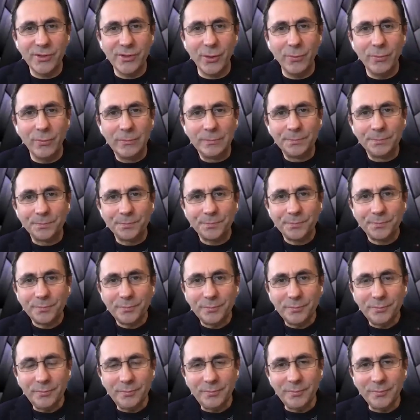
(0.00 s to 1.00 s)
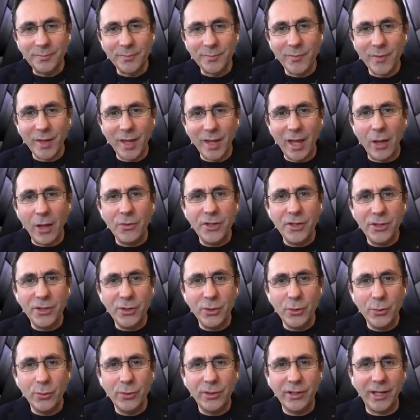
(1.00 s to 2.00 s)
So how did
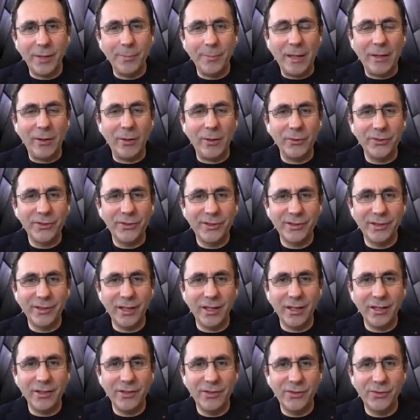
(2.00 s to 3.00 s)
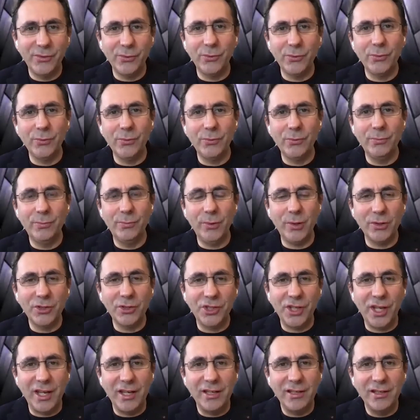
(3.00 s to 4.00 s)
you come out to
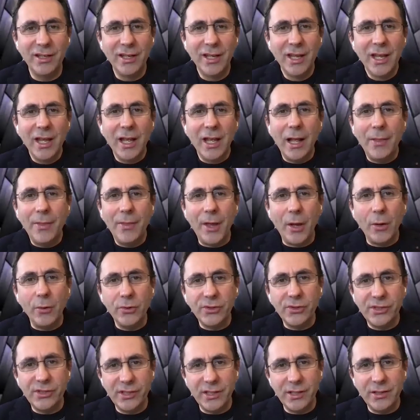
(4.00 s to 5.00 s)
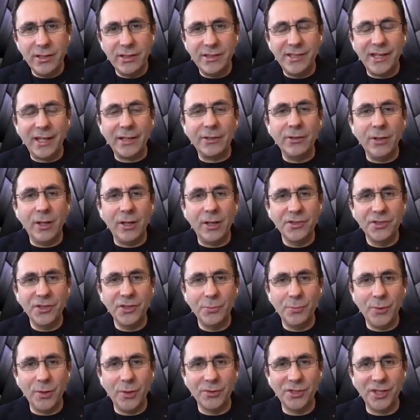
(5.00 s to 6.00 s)
blockchain, and now you see the technology
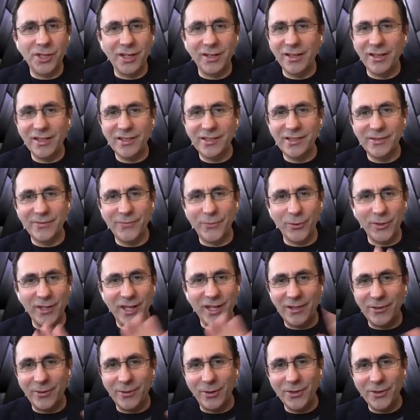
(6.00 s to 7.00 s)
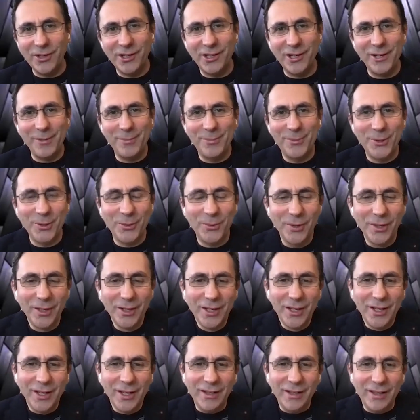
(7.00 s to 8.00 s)
of blockchain? Let's forget all the crypto.
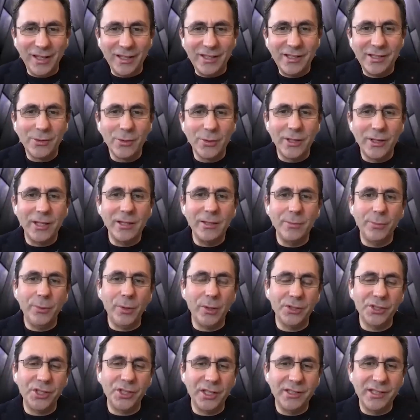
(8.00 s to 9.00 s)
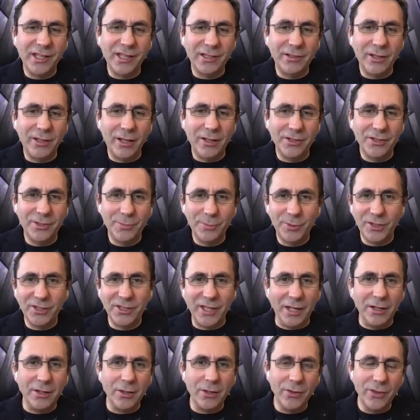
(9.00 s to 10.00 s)
Let's look at the blockchain technology,
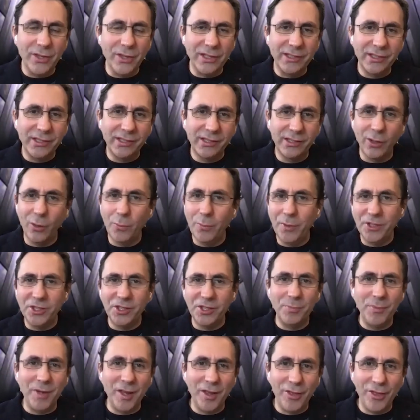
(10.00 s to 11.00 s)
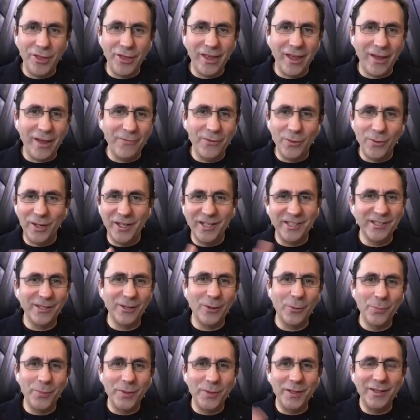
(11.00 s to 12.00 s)
because I know there's so much myth. Everyone has
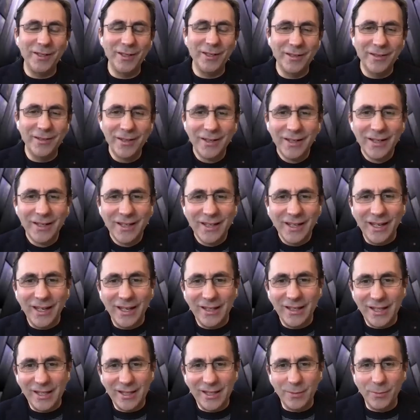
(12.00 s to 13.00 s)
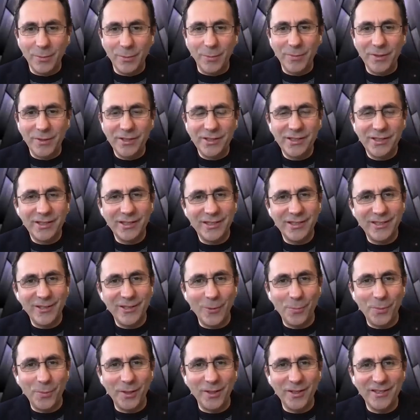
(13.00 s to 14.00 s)
an opinion, and at the moment the
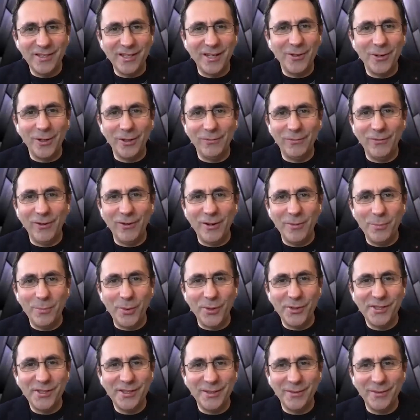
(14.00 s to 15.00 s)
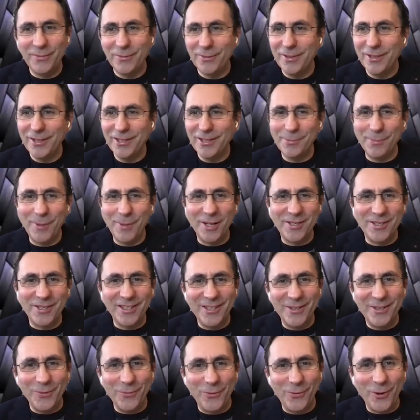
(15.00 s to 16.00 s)
opinions are not very positive,
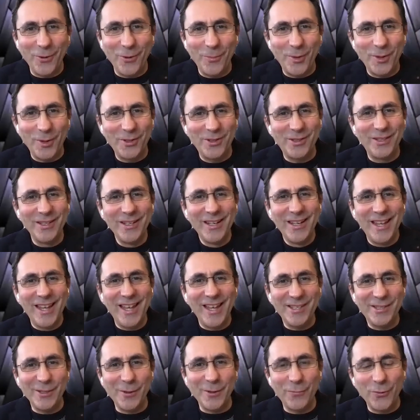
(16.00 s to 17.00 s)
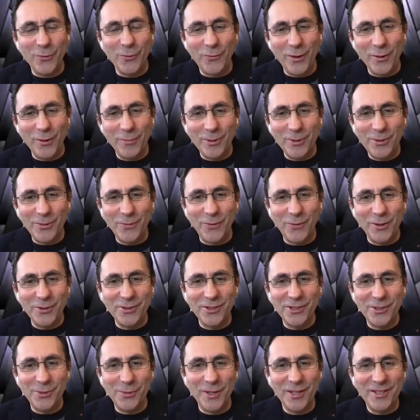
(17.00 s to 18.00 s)
especially in November, as of November
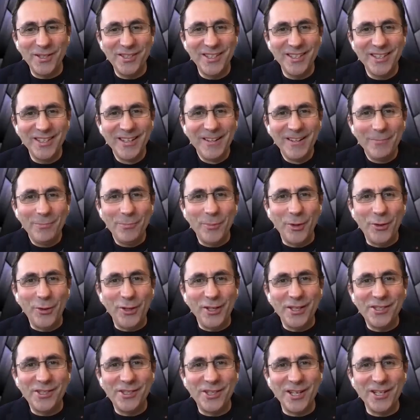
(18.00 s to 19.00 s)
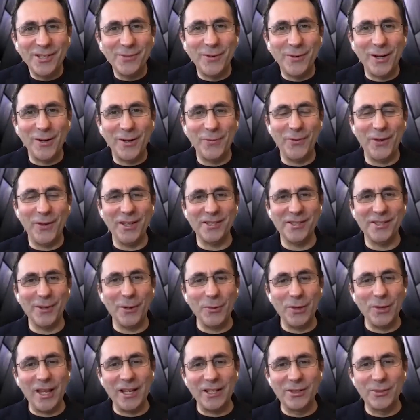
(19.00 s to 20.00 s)
2020. But things change very fast. So
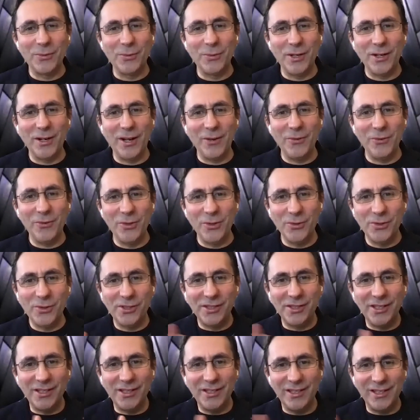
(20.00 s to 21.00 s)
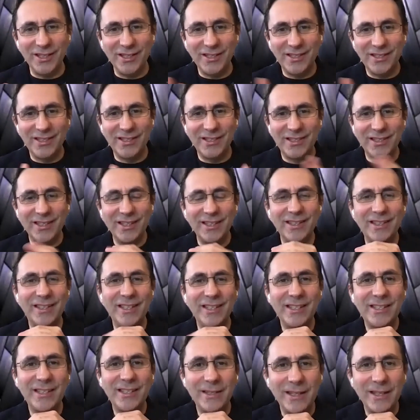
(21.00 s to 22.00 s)
I would like to hear, how do you see this
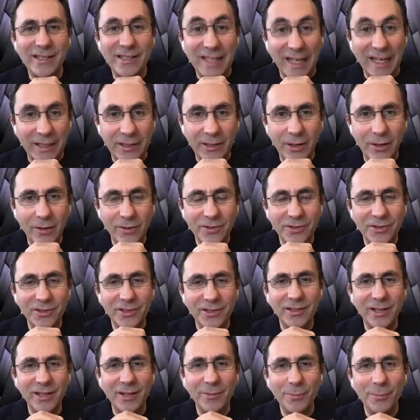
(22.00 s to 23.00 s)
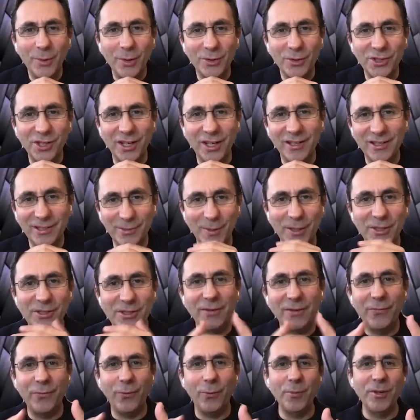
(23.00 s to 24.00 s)
the technology and blockchain,
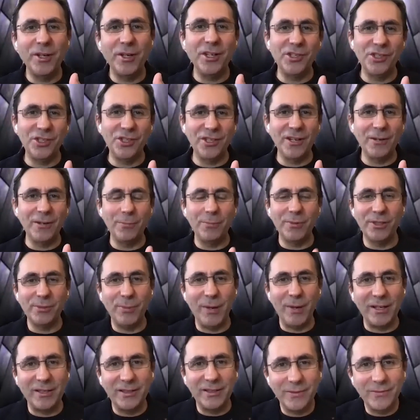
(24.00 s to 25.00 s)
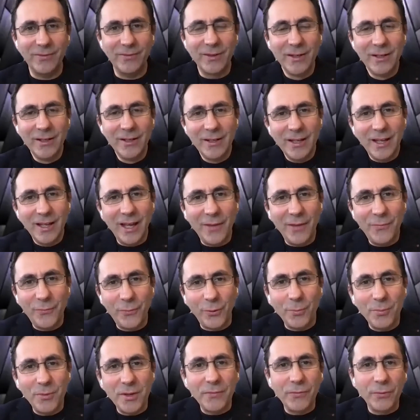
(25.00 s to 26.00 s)
especially from an engineer perspective, and
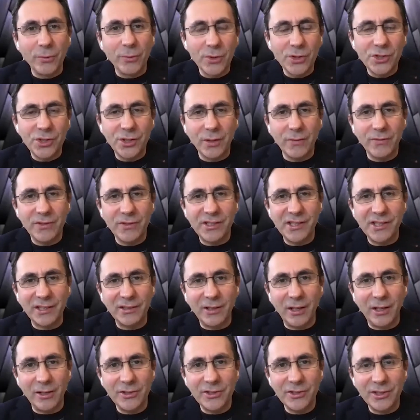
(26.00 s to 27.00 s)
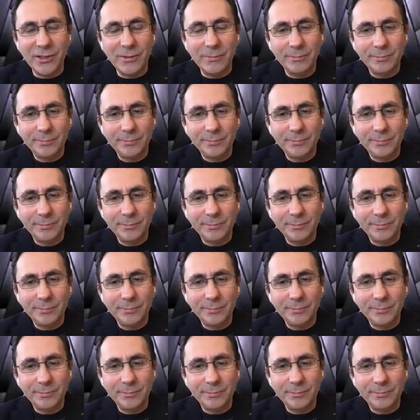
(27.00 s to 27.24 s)
from the evolution of the technology?